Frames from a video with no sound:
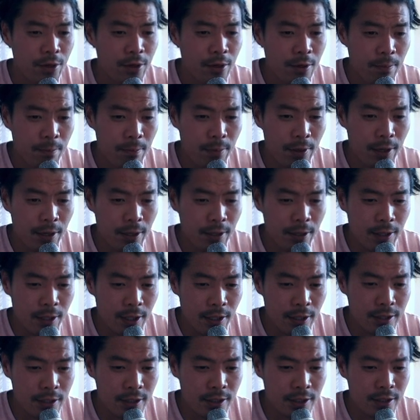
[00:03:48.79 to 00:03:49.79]
but it's
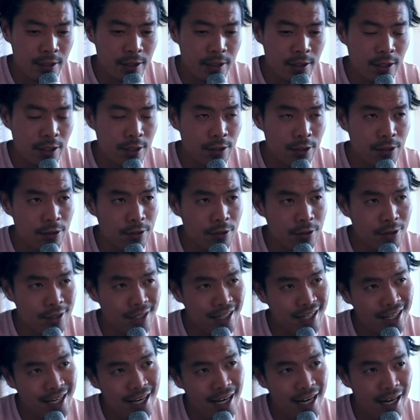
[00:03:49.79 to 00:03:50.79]
still
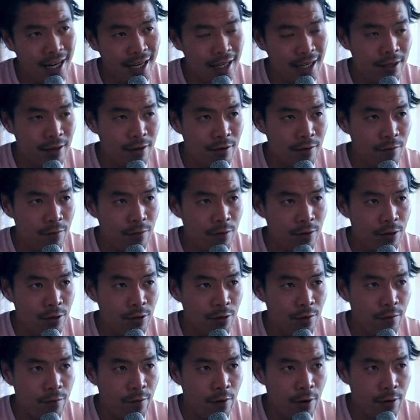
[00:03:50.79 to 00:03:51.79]
kind of a little
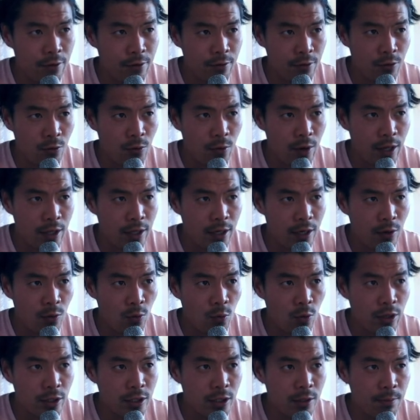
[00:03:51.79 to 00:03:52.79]
farther away than I
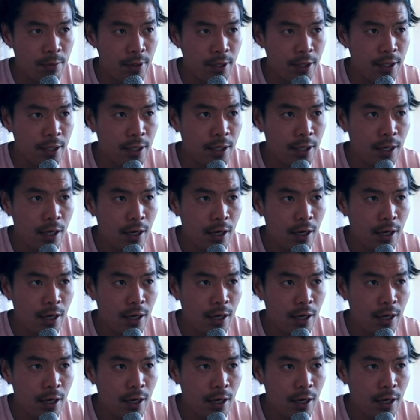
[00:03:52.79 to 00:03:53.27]
want it to be.